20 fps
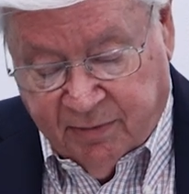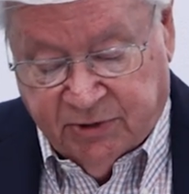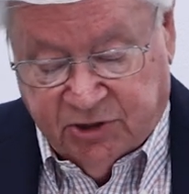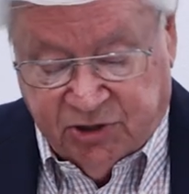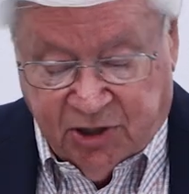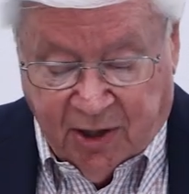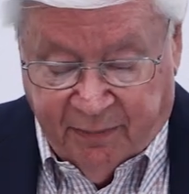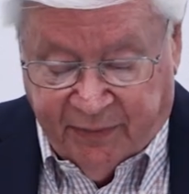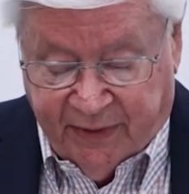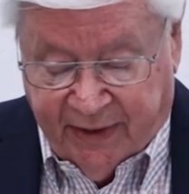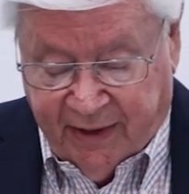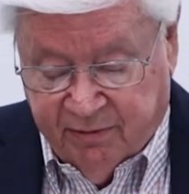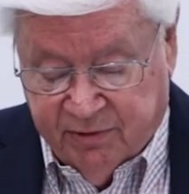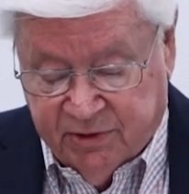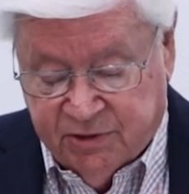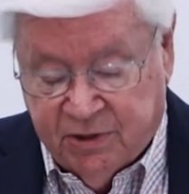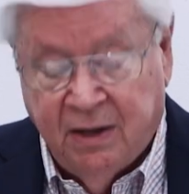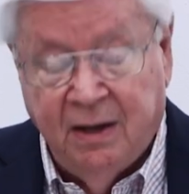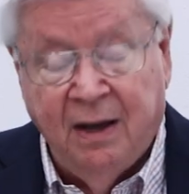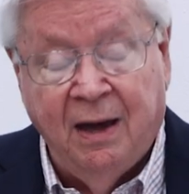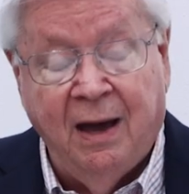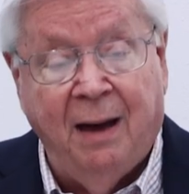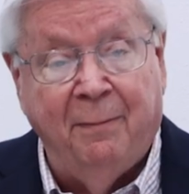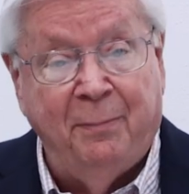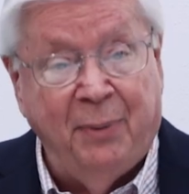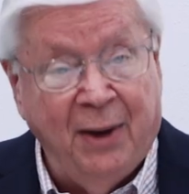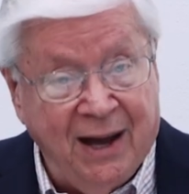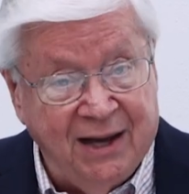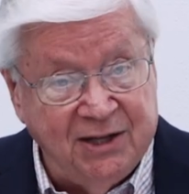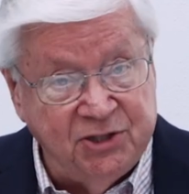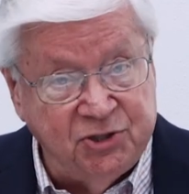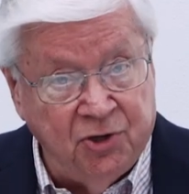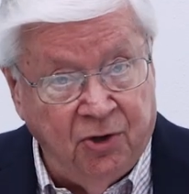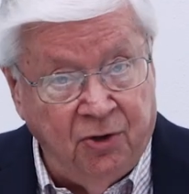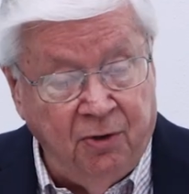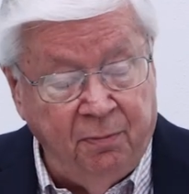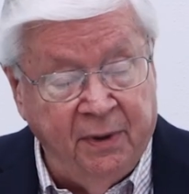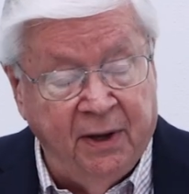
some think it was apostle,